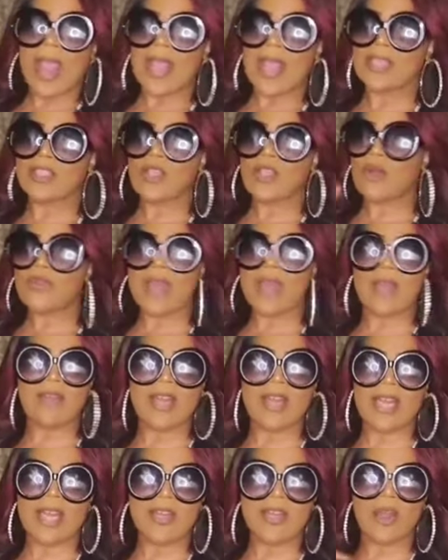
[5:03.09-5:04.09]
And don't
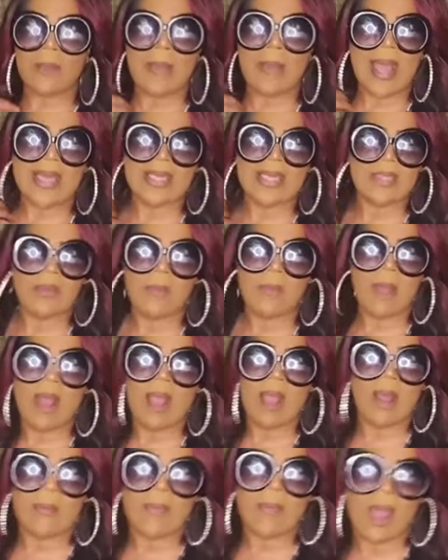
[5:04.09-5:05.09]
never let nobody um, uh,
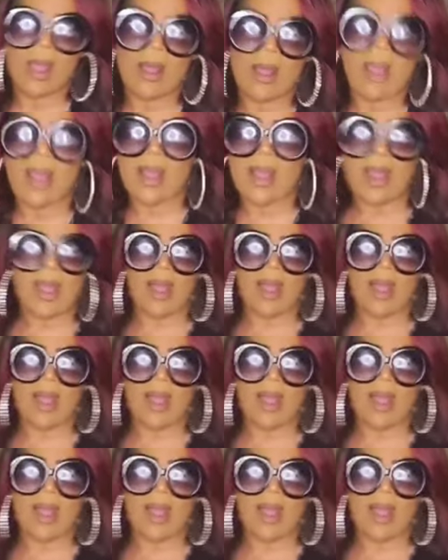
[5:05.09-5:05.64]
uh,